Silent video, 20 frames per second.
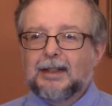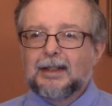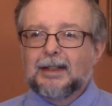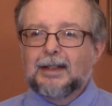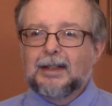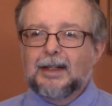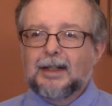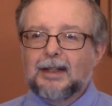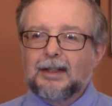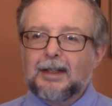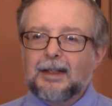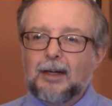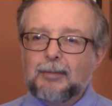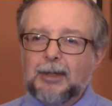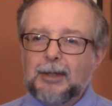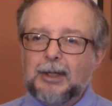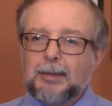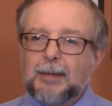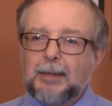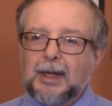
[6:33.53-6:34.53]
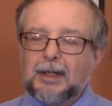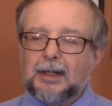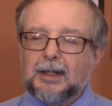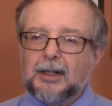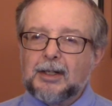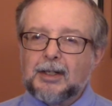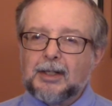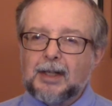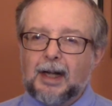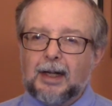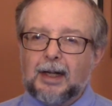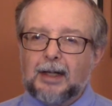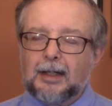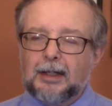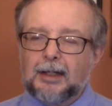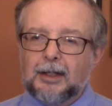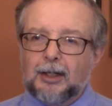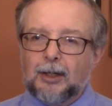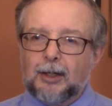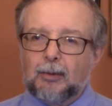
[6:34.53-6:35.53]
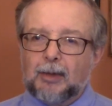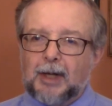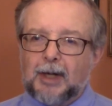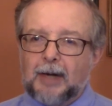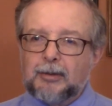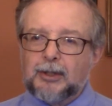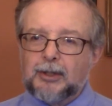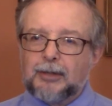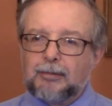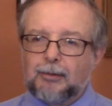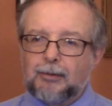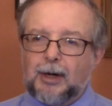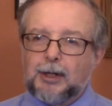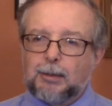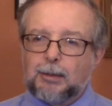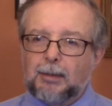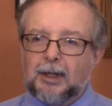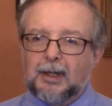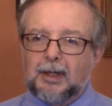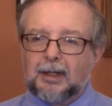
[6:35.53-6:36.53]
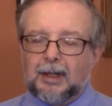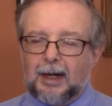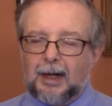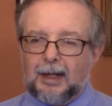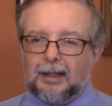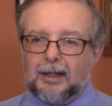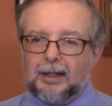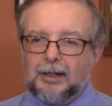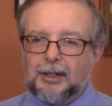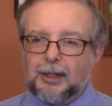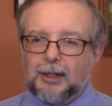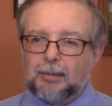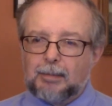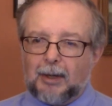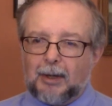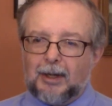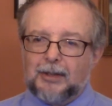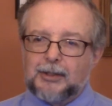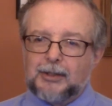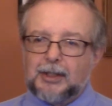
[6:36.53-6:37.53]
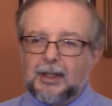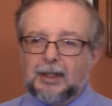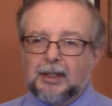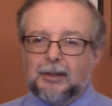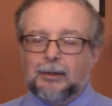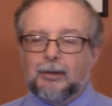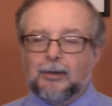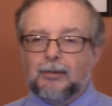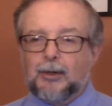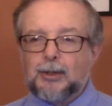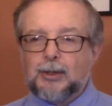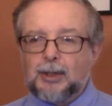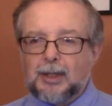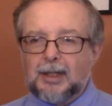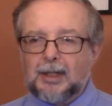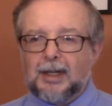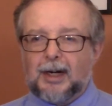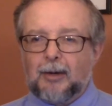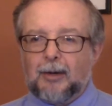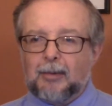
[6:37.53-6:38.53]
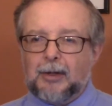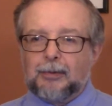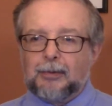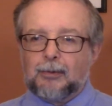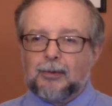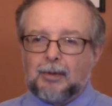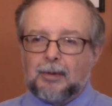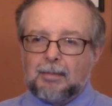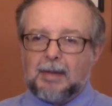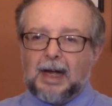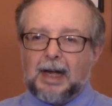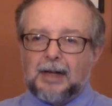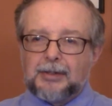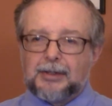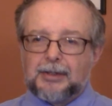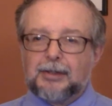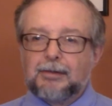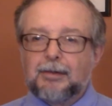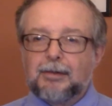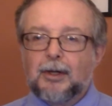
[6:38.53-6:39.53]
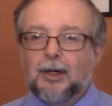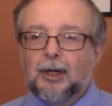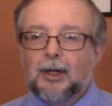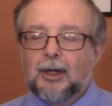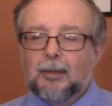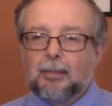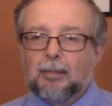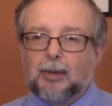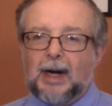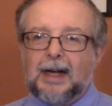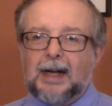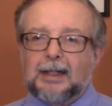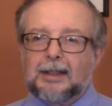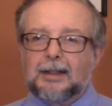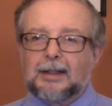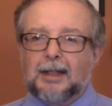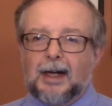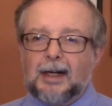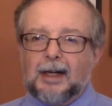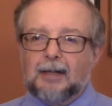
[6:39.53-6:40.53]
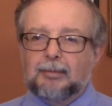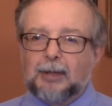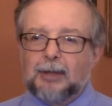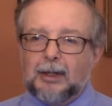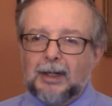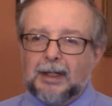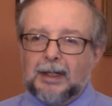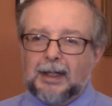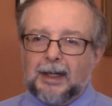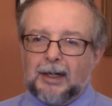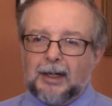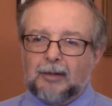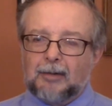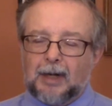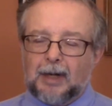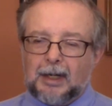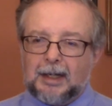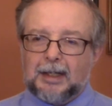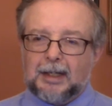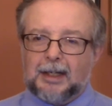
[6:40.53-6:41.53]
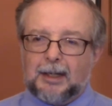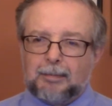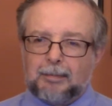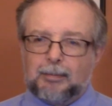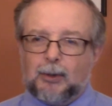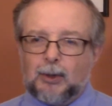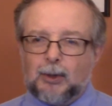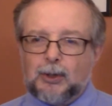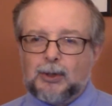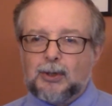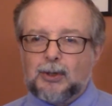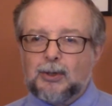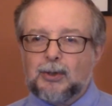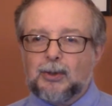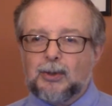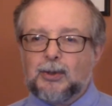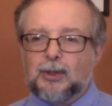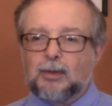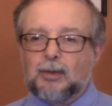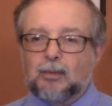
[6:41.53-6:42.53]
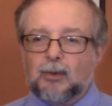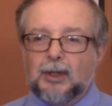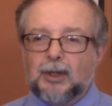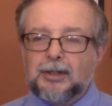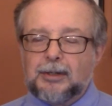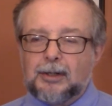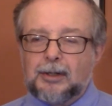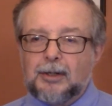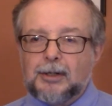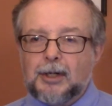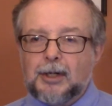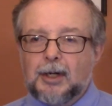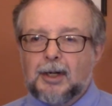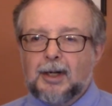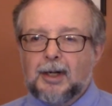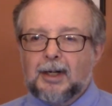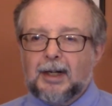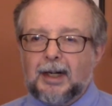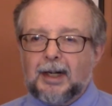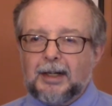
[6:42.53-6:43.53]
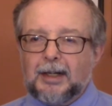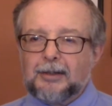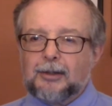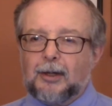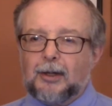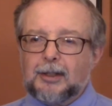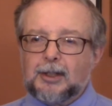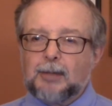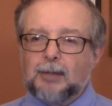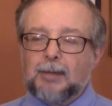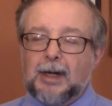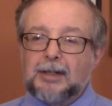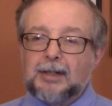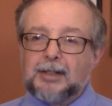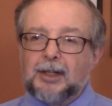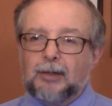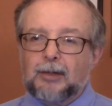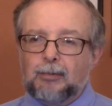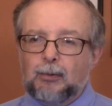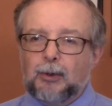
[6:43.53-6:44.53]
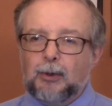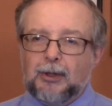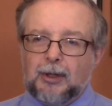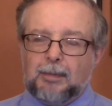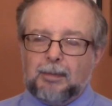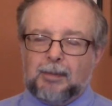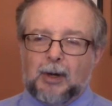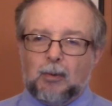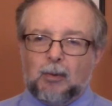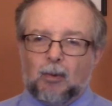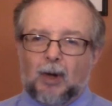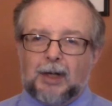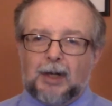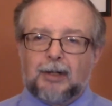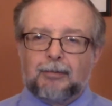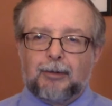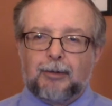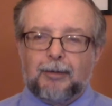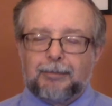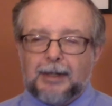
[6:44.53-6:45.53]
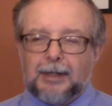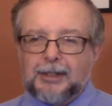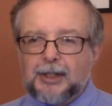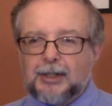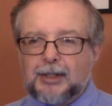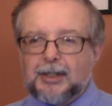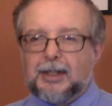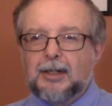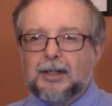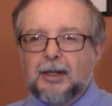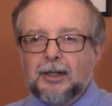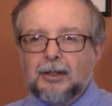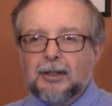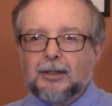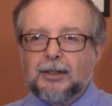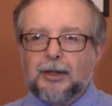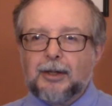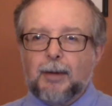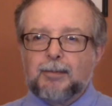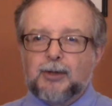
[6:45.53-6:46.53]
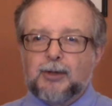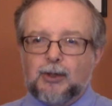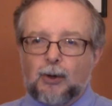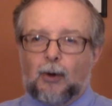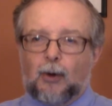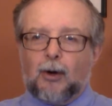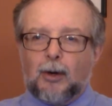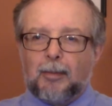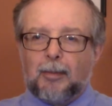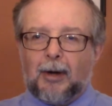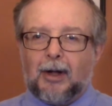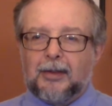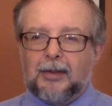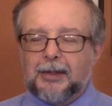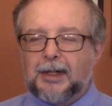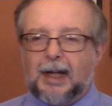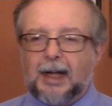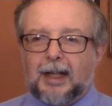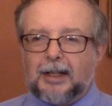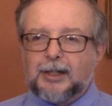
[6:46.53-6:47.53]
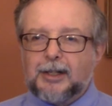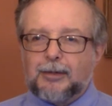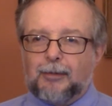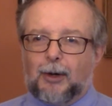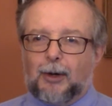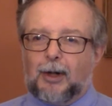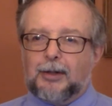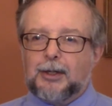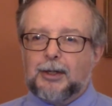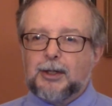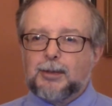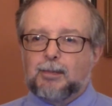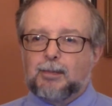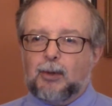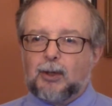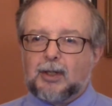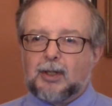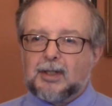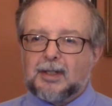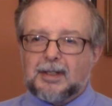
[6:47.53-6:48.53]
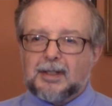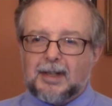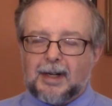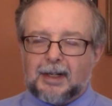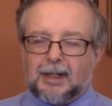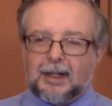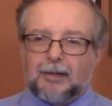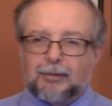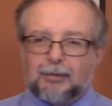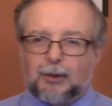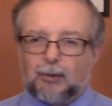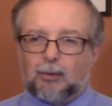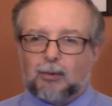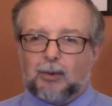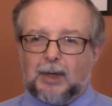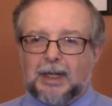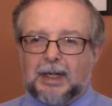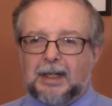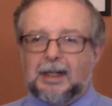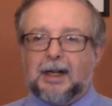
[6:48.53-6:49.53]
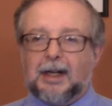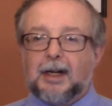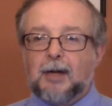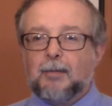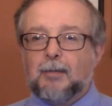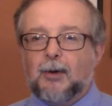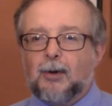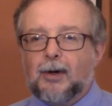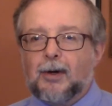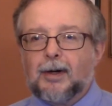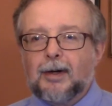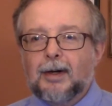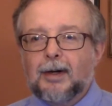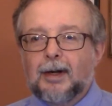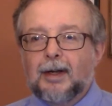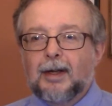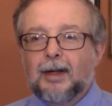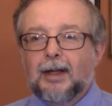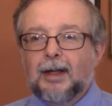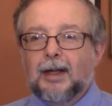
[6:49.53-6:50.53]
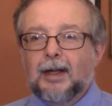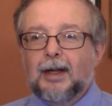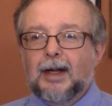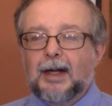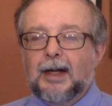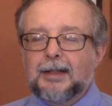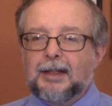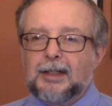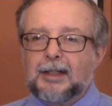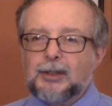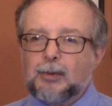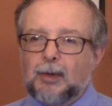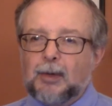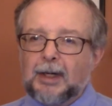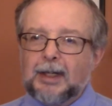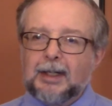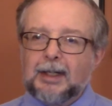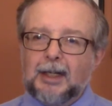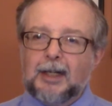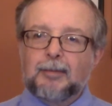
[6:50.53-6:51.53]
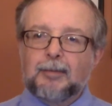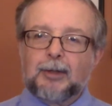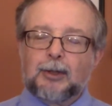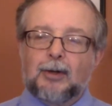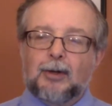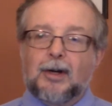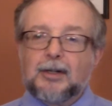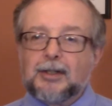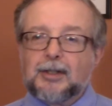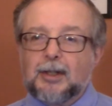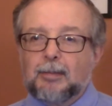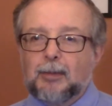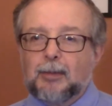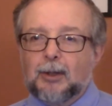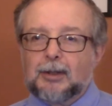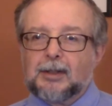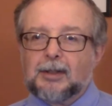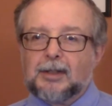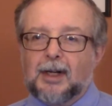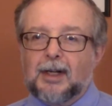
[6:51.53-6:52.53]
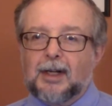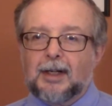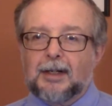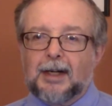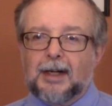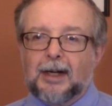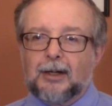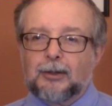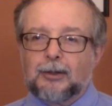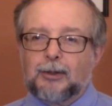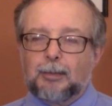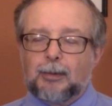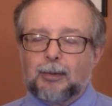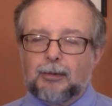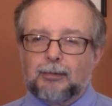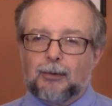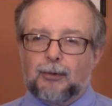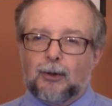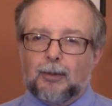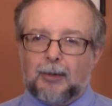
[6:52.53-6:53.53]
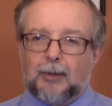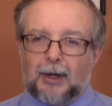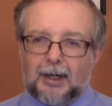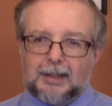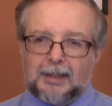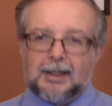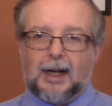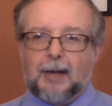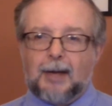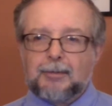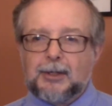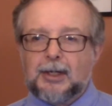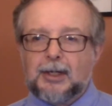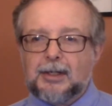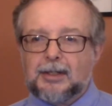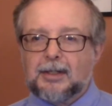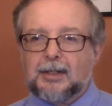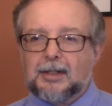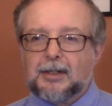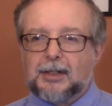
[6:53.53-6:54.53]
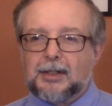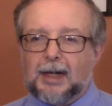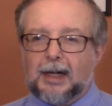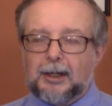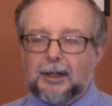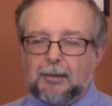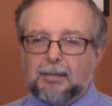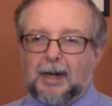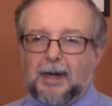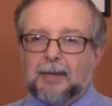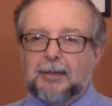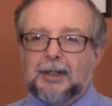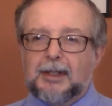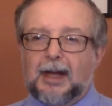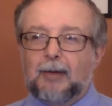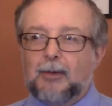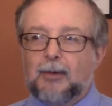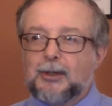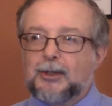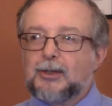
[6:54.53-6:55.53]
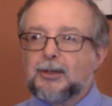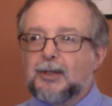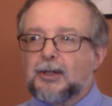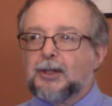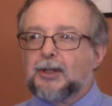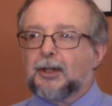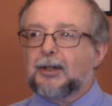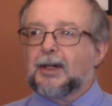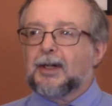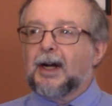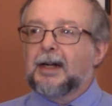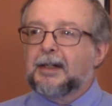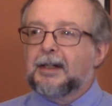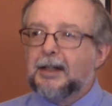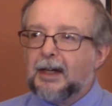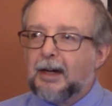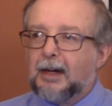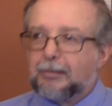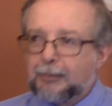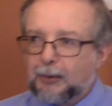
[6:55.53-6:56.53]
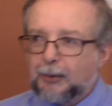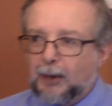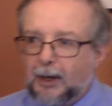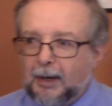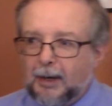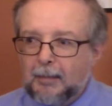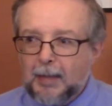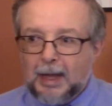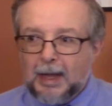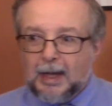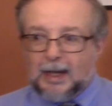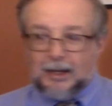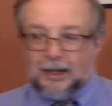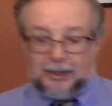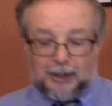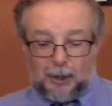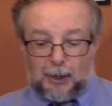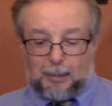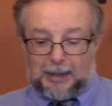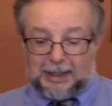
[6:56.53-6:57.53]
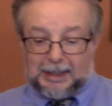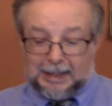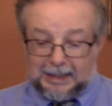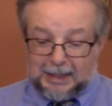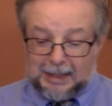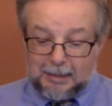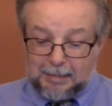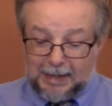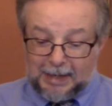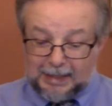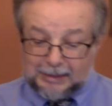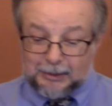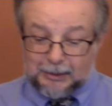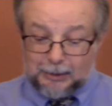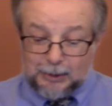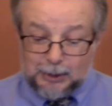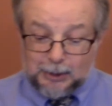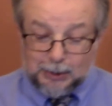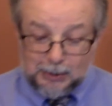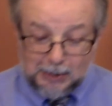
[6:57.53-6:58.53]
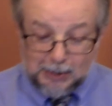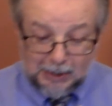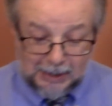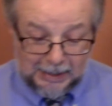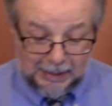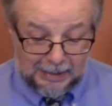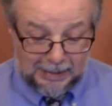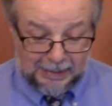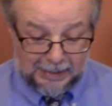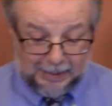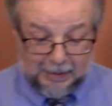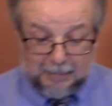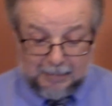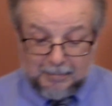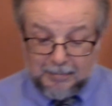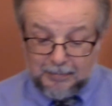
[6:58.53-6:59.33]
And let me make an aside here. When I was a freshman in college at Ball State University and I went through the massive Bracken Library getting ready to get books to do some research, I thought to myself, wouldn't it be wonderful if I just could absorb all the knowledge of all these books and not have to read anymore? And that's when I came across the books on how to perform autopsies and decided maybe that wasn't such a good idea after all. So, but getting back to the story here.